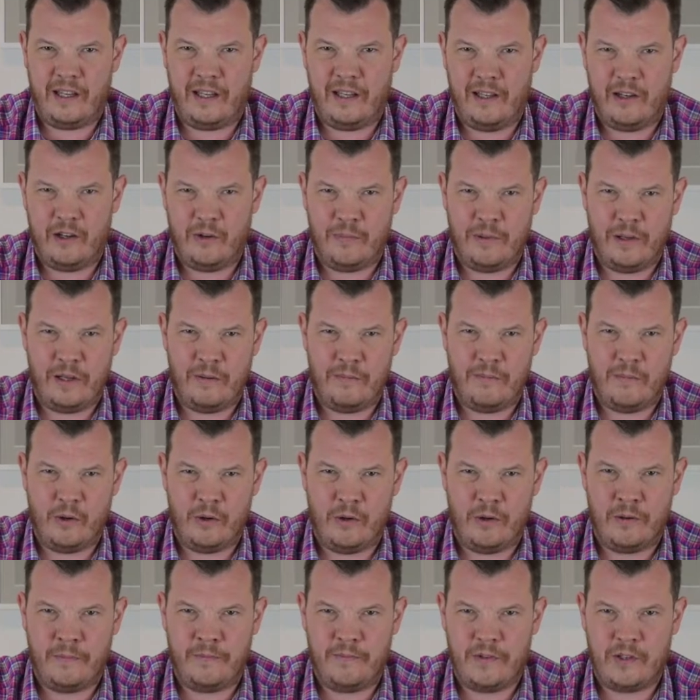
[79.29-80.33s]
a little bit
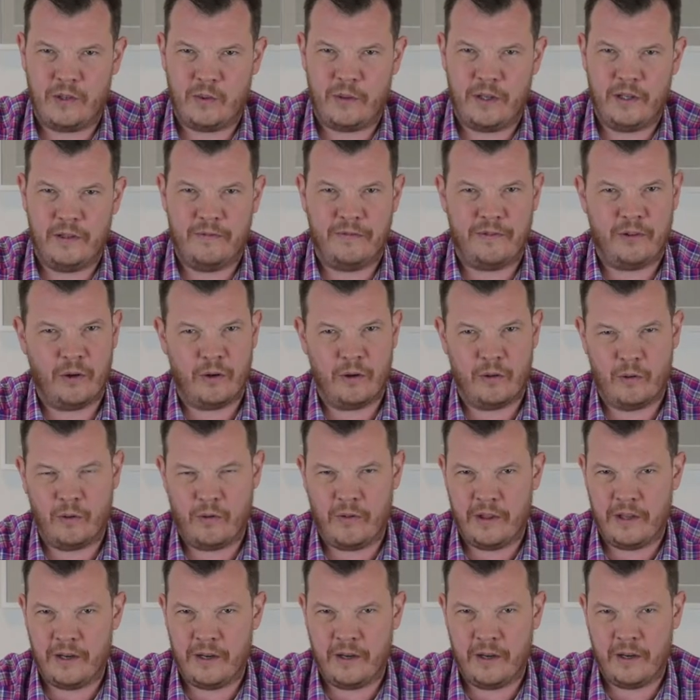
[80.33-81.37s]
more sweet and floral
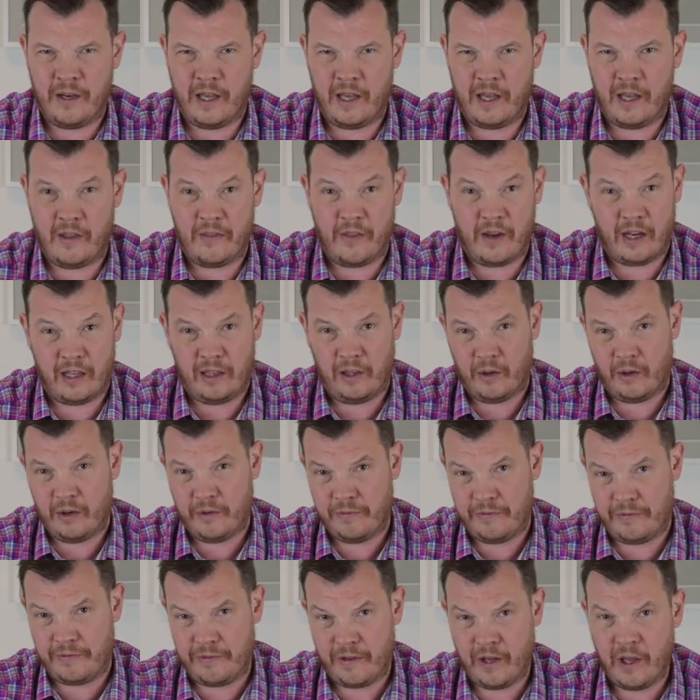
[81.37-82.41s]
than a lot
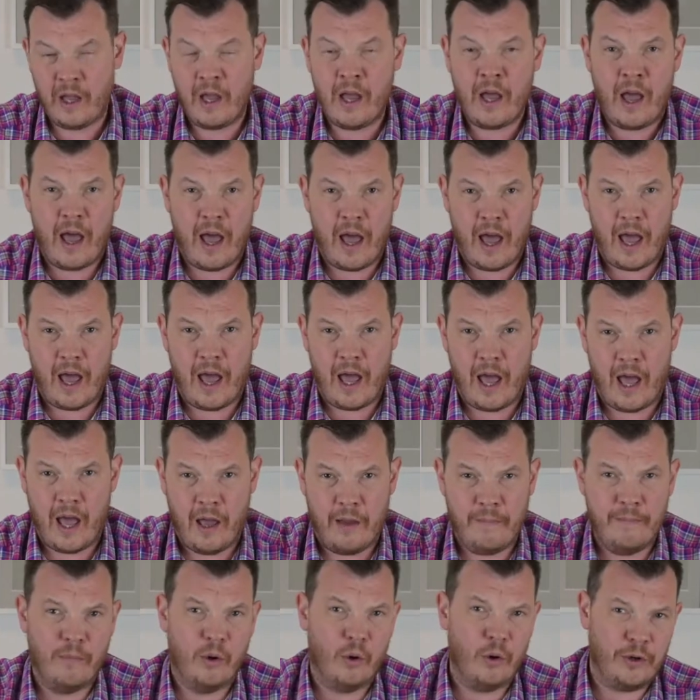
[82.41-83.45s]
of
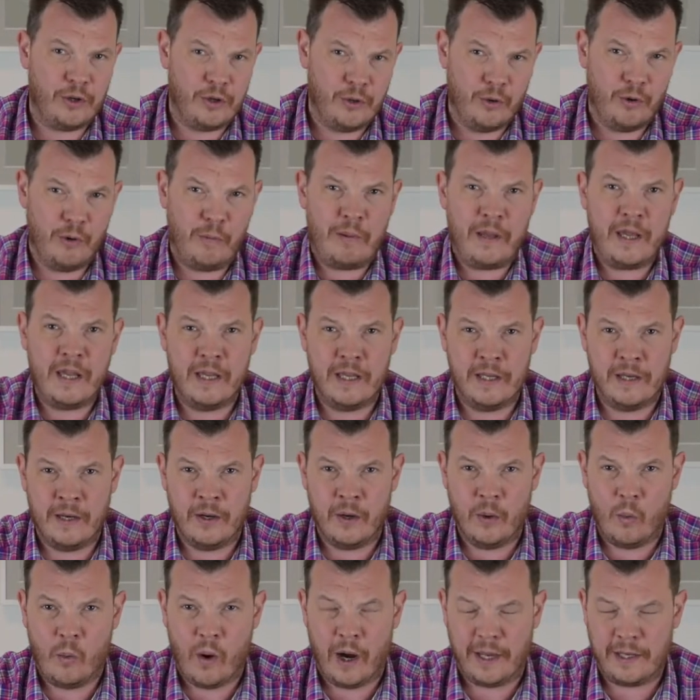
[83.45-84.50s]
more European
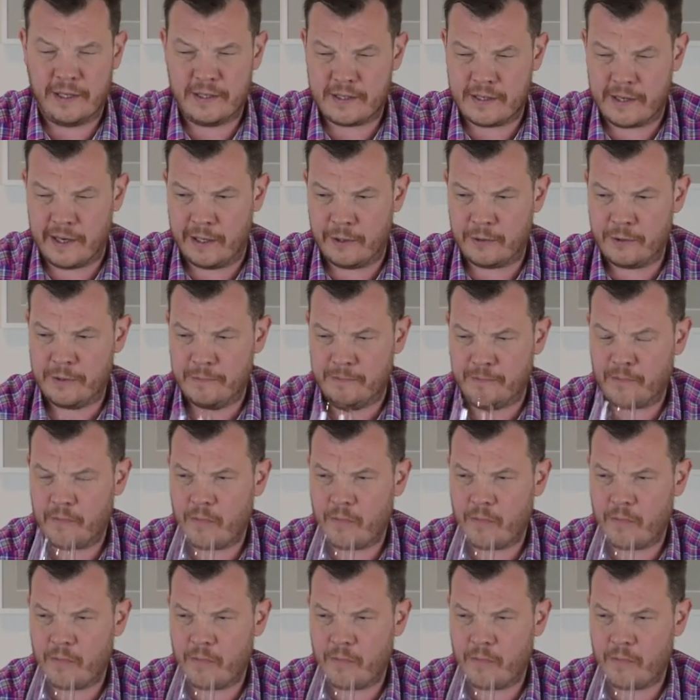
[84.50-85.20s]
wine styles.